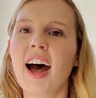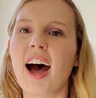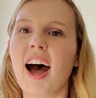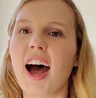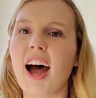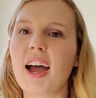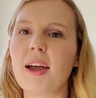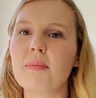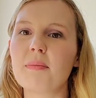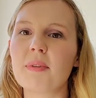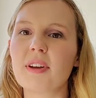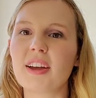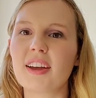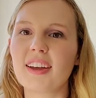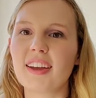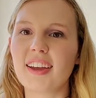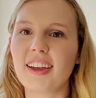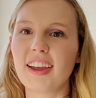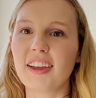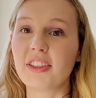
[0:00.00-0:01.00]
I'm
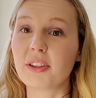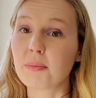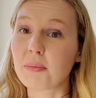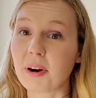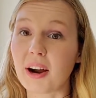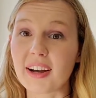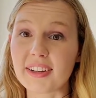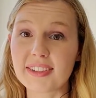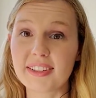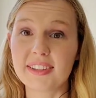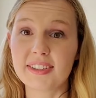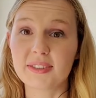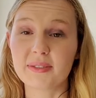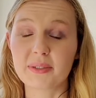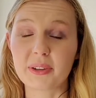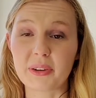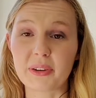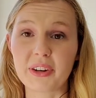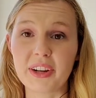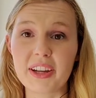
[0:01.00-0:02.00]
in the process of
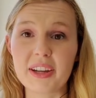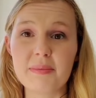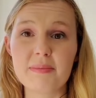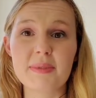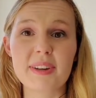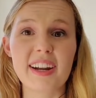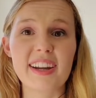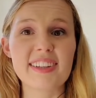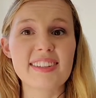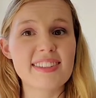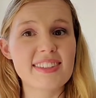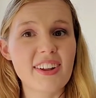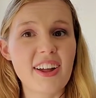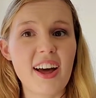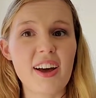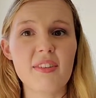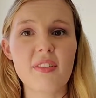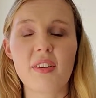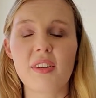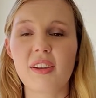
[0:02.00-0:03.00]
learning, but I still
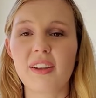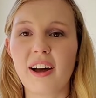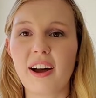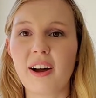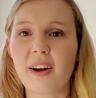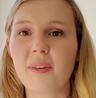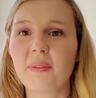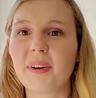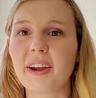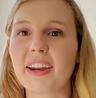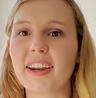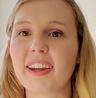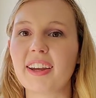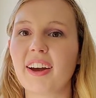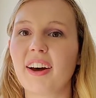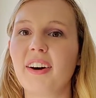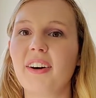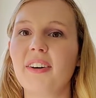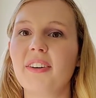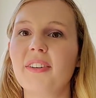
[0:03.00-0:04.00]
have a long way to
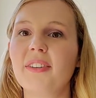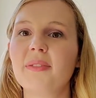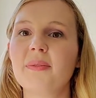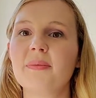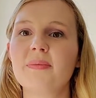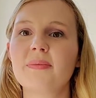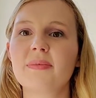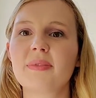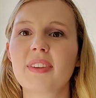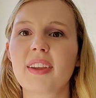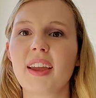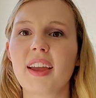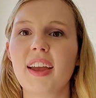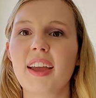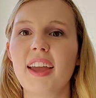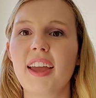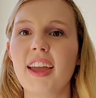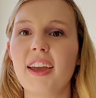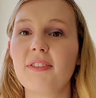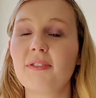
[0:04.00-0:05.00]
go.
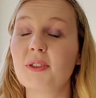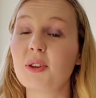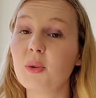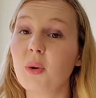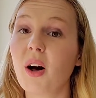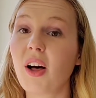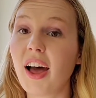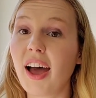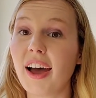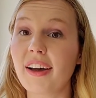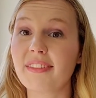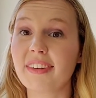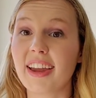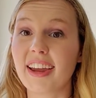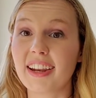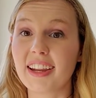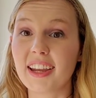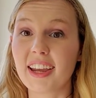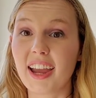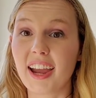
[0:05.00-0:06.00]
If you all have
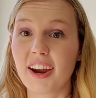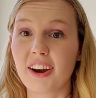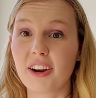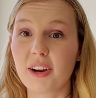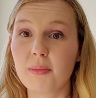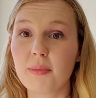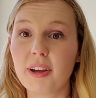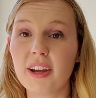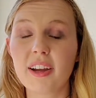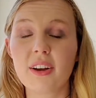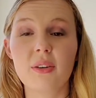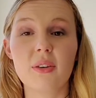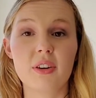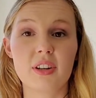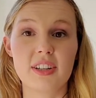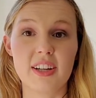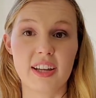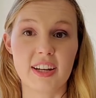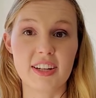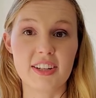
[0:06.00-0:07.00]
any Arabic or
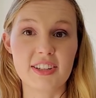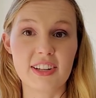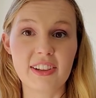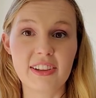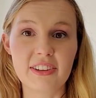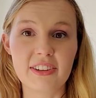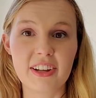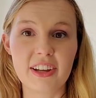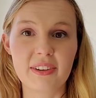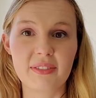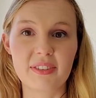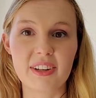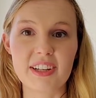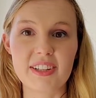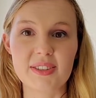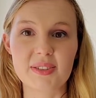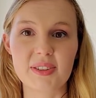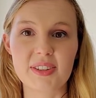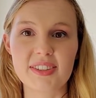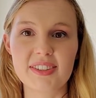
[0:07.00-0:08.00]
Darija learning
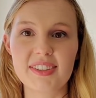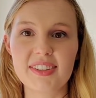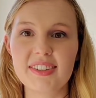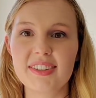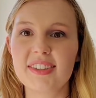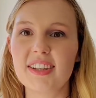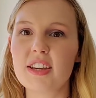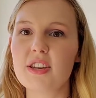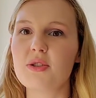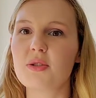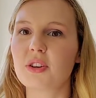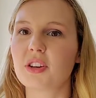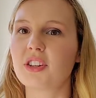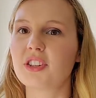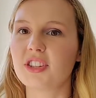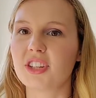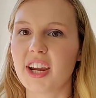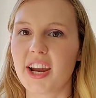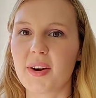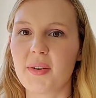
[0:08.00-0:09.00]
resources that you could
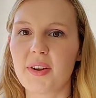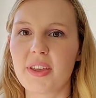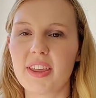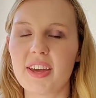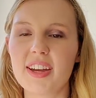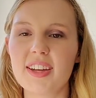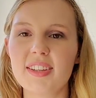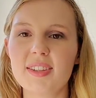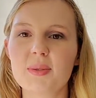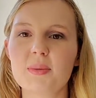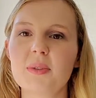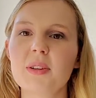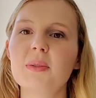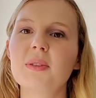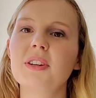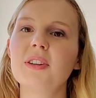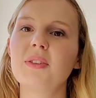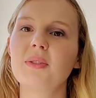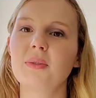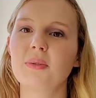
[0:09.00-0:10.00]
share with us, we
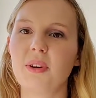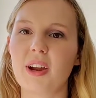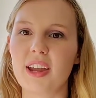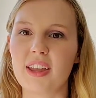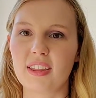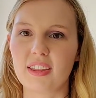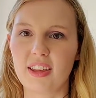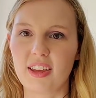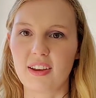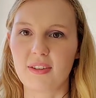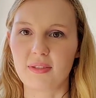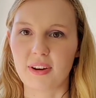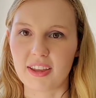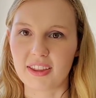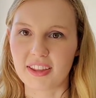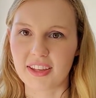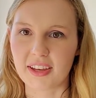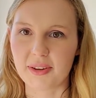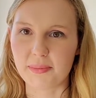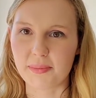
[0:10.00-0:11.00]
would greatly,
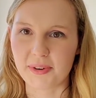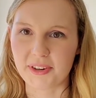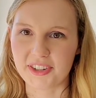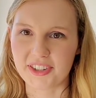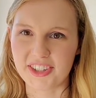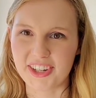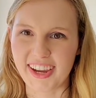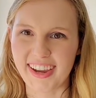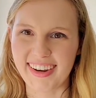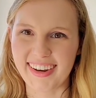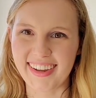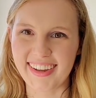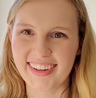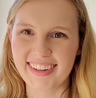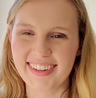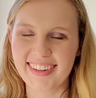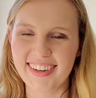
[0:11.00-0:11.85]
greatly appreciate it.